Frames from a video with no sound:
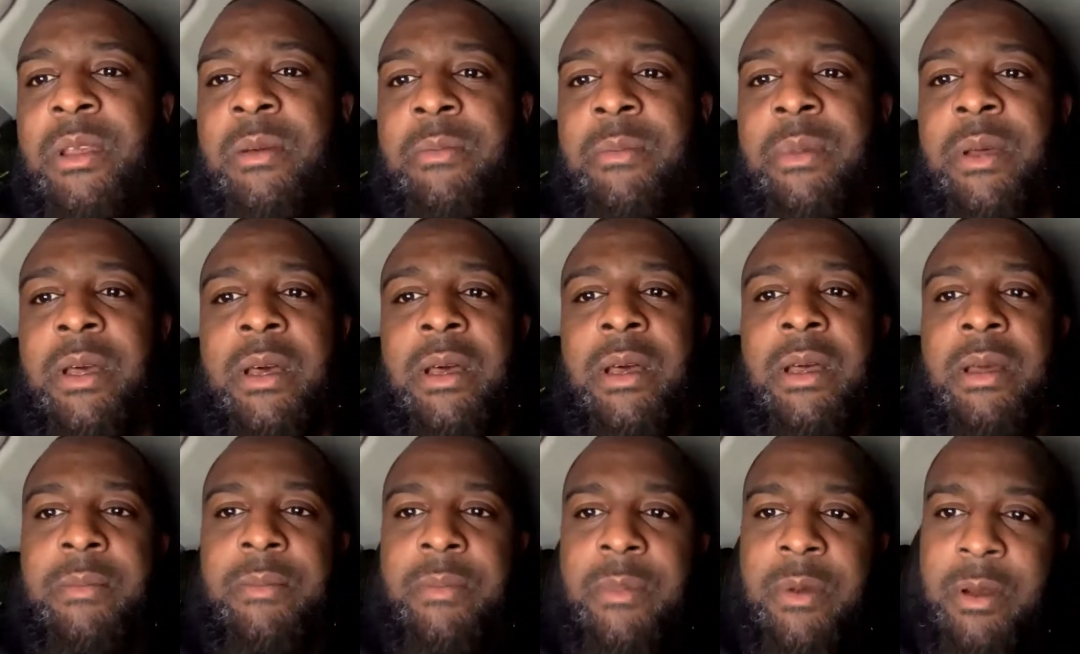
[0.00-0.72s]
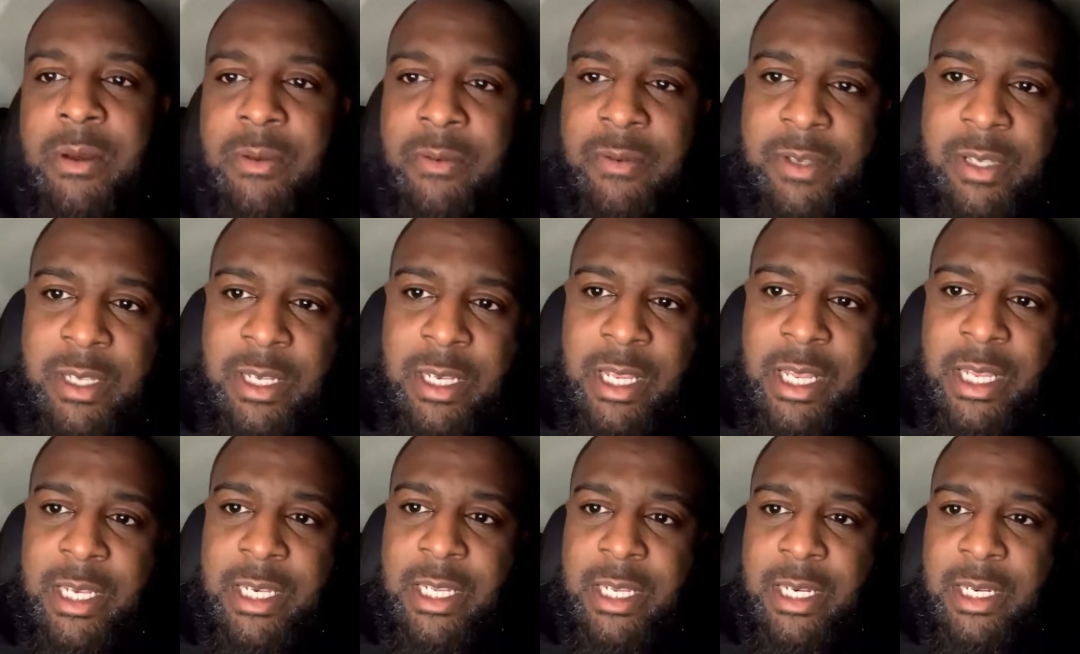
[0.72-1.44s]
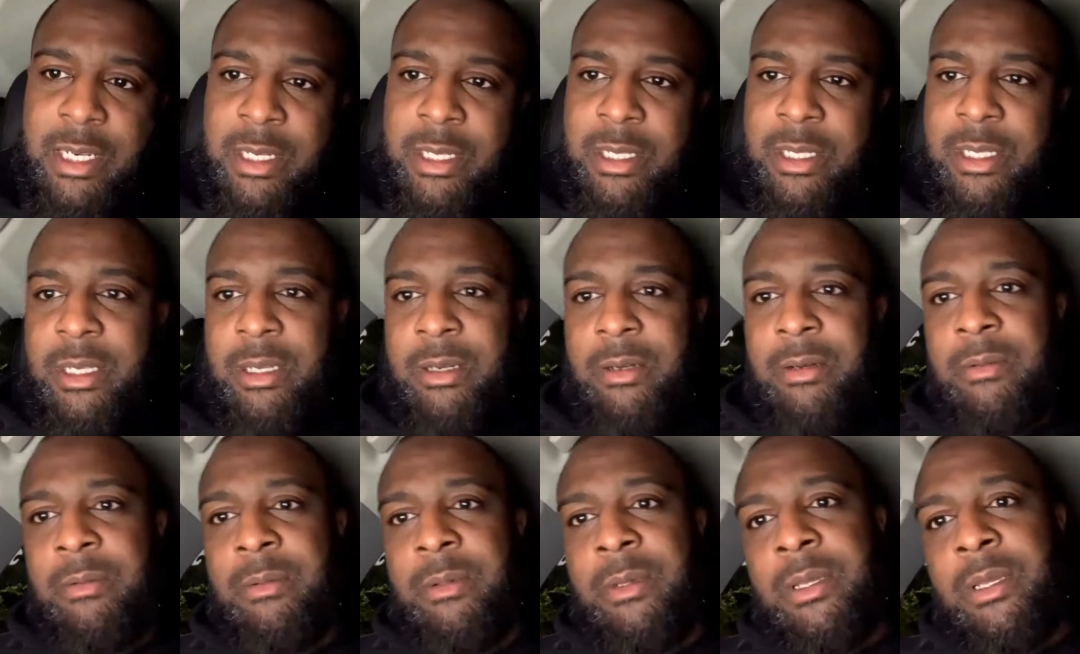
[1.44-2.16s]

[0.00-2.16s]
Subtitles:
But obviously they didn't. So